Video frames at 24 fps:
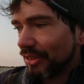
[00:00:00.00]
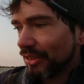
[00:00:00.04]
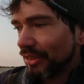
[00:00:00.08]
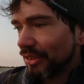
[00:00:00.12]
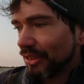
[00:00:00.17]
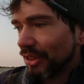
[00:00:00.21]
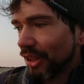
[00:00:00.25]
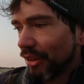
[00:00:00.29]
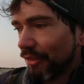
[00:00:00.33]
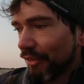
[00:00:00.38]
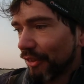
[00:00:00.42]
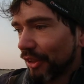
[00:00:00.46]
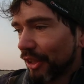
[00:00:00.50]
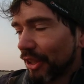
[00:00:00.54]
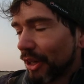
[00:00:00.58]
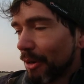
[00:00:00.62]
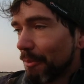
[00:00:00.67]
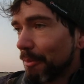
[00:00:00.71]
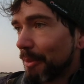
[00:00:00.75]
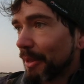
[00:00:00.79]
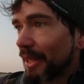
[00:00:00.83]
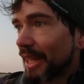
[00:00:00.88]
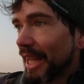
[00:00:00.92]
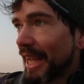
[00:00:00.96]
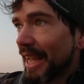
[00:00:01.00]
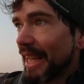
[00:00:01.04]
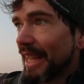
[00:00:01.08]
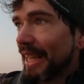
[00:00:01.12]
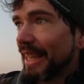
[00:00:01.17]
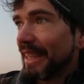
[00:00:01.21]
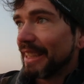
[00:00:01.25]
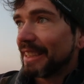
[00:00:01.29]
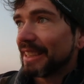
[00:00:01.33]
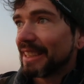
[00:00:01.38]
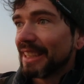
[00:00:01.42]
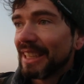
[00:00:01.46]
nothing
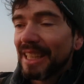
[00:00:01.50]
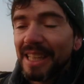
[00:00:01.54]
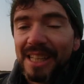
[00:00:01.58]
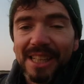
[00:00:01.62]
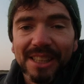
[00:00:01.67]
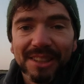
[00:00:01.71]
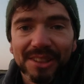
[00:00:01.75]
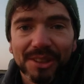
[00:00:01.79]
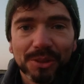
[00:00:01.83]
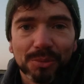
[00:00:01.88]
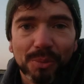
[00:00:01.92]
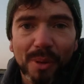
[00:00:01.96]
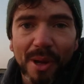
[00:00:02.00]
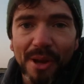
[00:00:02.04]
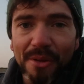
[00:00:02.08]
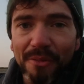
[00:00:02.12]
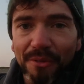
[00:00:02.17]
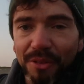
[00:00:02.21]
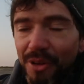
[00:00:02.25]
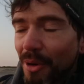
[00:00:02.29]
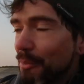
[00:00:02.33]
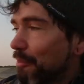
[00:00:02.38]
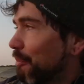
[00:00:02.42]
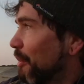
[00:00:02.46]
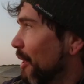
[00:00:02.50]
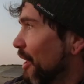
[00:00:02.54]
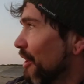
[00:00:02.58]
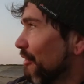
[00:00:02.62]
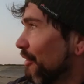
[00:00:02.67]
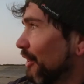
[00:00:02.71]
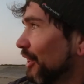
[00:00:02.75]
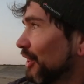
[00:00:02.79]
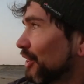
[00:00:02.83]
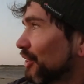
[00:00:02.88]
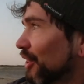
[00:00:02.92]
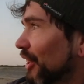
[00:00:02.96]
complicated, just waiting for a bit
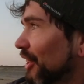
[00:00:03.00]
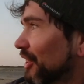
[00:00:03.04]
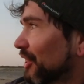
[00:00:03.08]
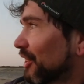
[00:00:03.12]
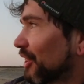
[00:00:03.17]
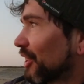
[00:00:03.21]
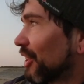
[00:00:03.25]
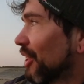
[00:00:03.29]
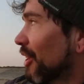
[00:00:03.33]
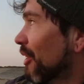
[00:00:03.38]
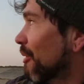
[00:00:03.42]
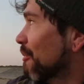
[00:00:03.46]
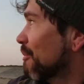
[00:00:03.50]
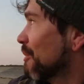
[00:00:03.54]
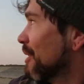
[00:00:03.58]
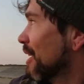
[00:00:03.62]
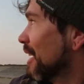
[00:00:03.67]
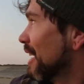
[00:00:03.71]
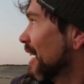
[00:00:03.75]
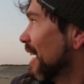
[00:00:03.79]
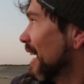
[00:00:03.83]
of interest to come,